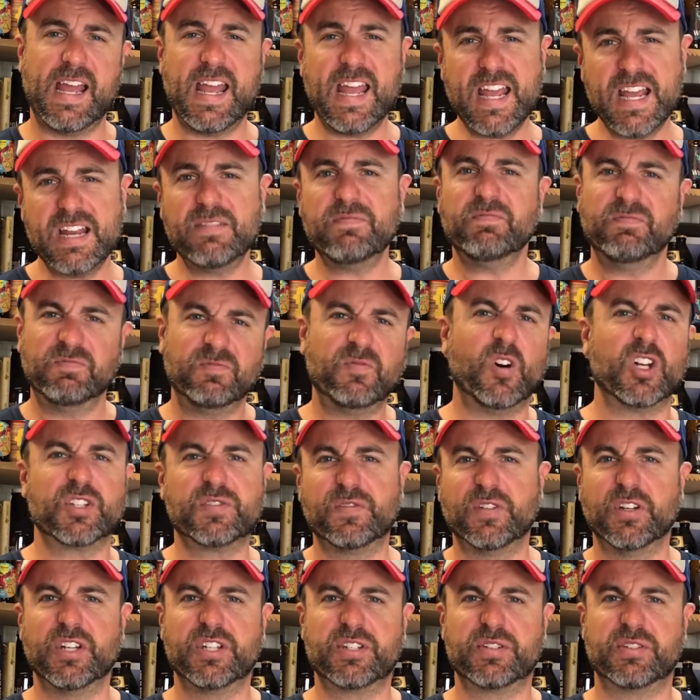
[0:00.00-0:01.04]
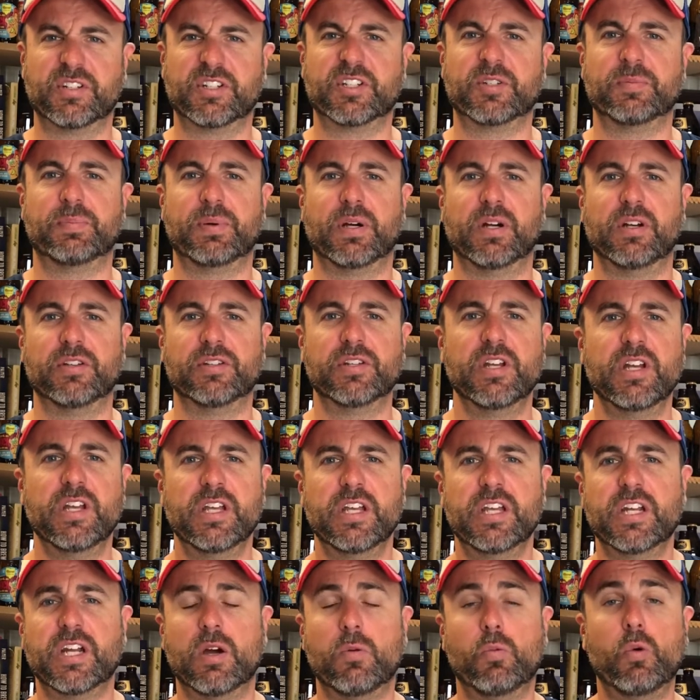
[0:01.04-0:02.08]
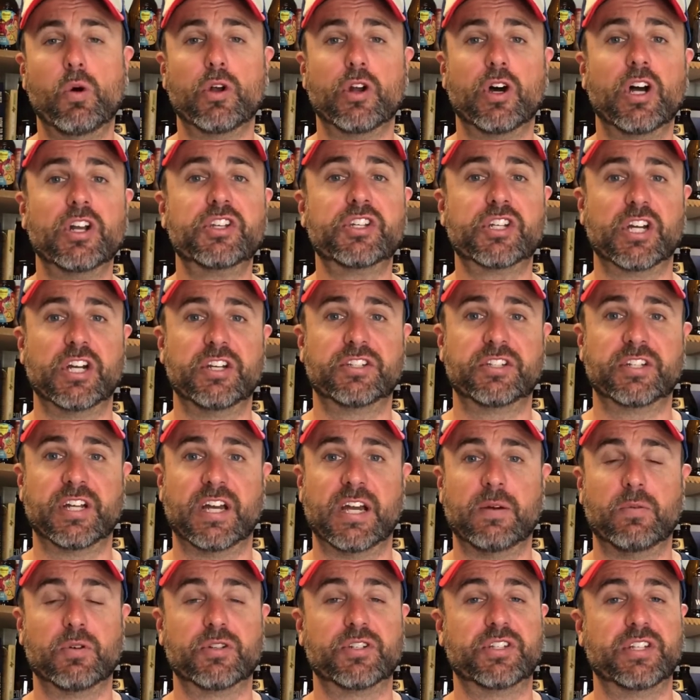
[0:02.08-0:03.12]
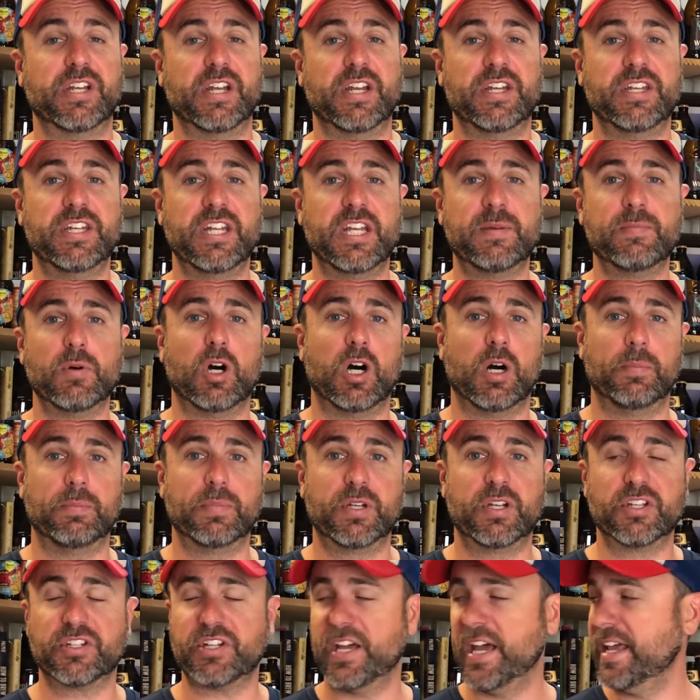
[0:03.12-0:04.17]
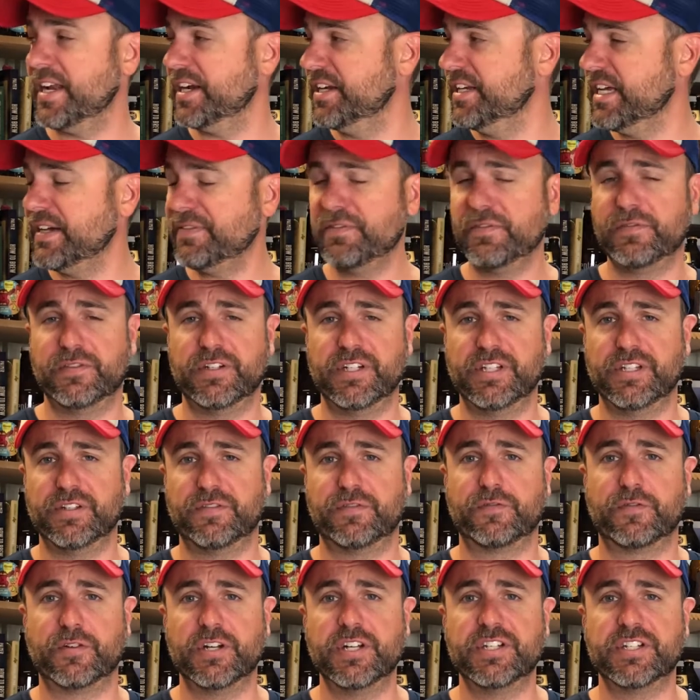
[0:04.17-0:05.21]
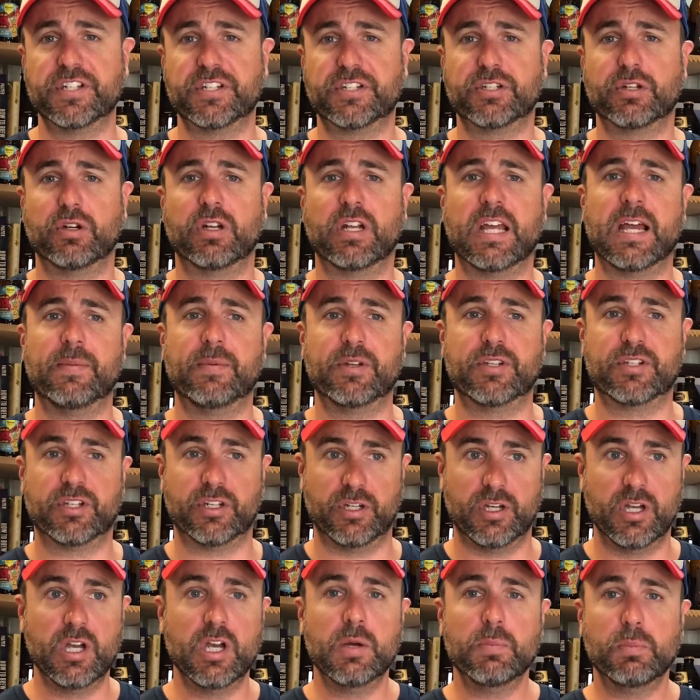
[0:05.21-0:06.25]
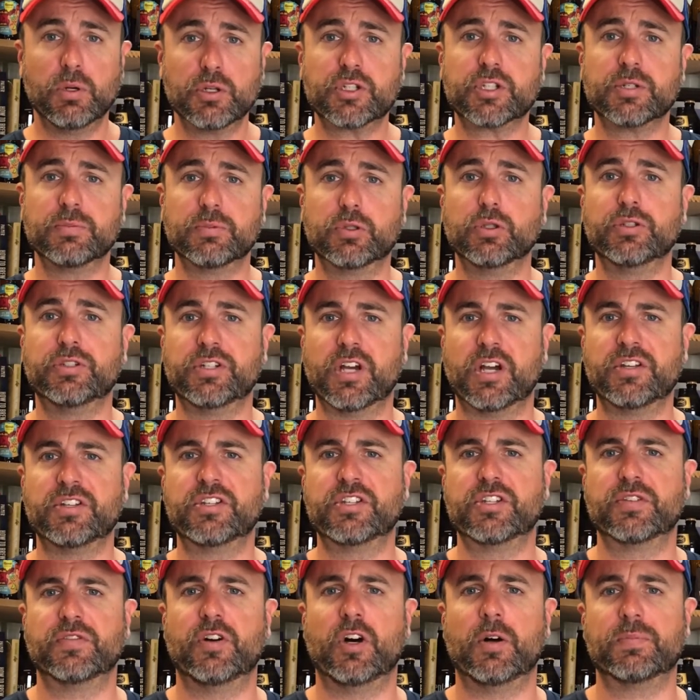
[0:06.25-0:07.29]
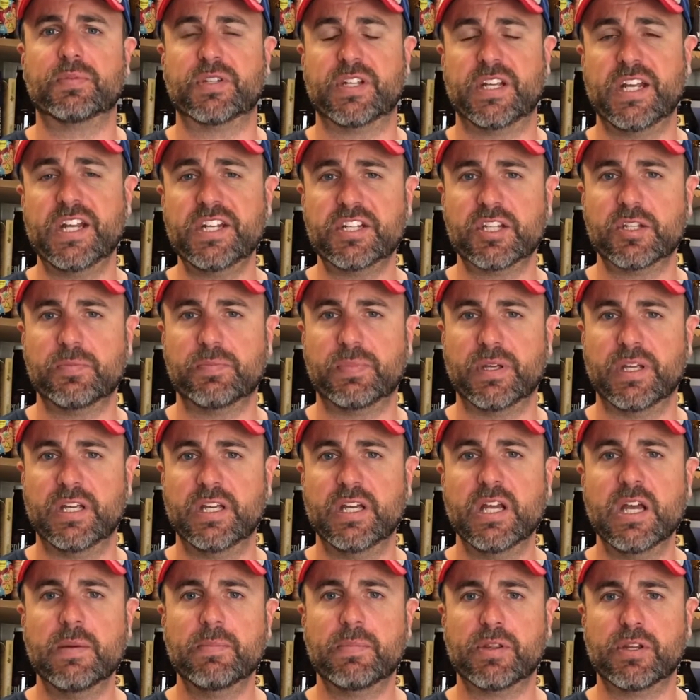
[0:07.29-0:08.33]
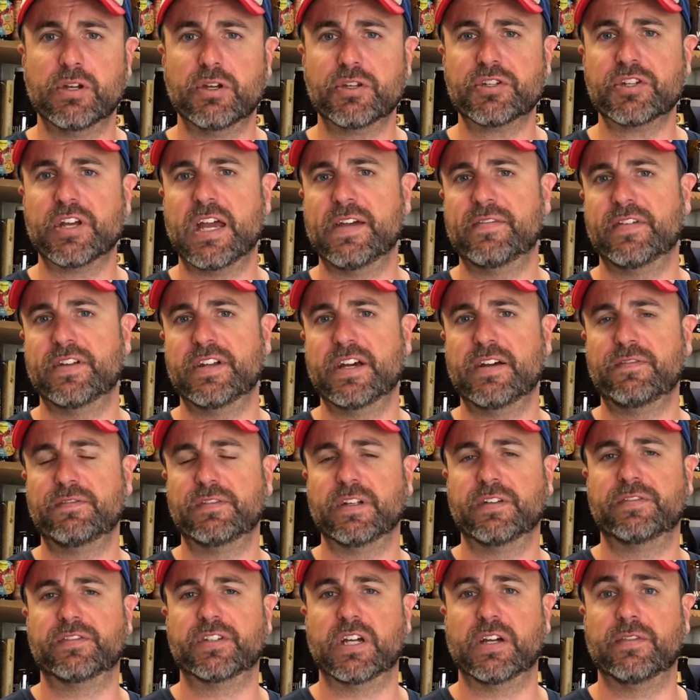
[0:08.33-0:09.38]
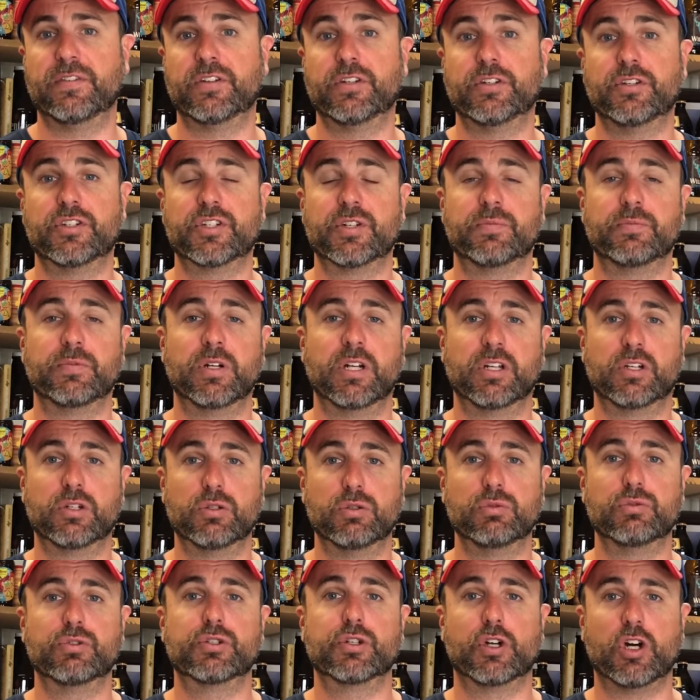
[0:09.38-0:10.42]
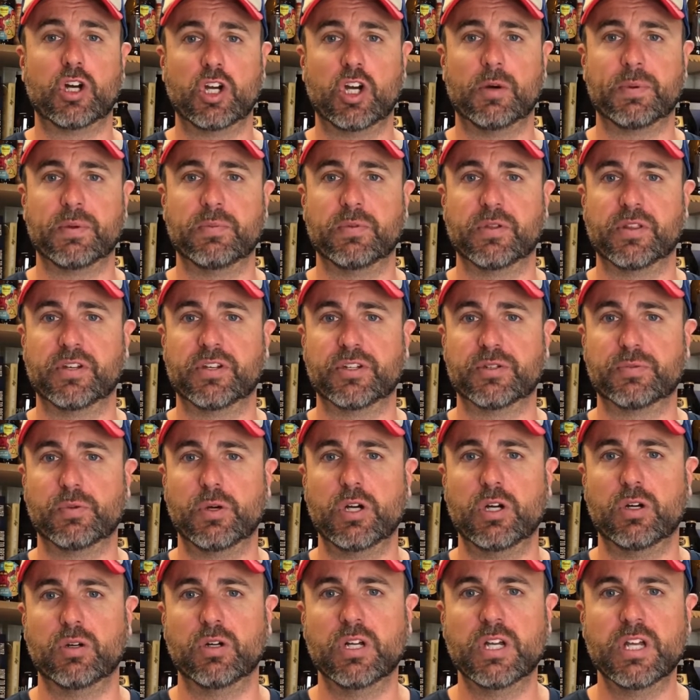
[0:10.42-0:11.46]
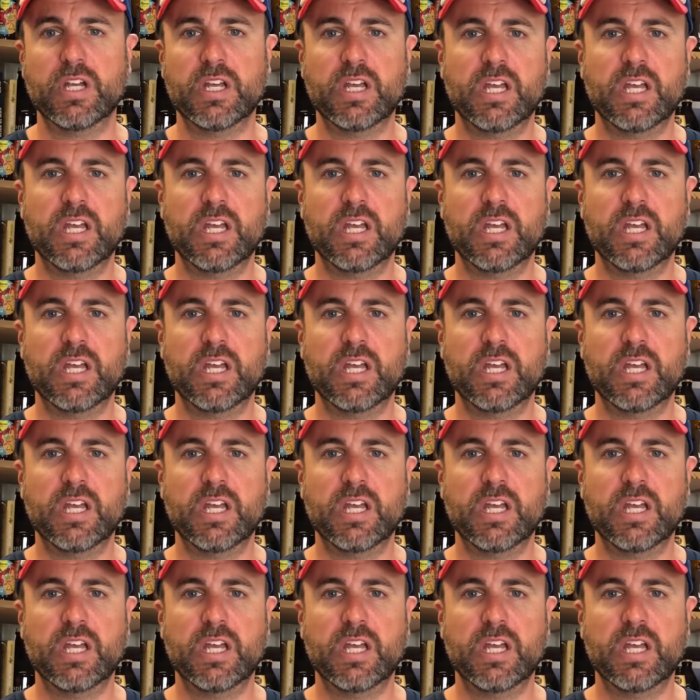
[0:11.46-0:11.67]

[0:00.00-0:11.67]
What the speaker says: and vice versa, I suppose. What I chose today was the Enigma hop because I had enough of it in the freezer to allow me to put some good dosages of hops into the beer, but then also have enough left over to do some really cool dry hopping with it as well.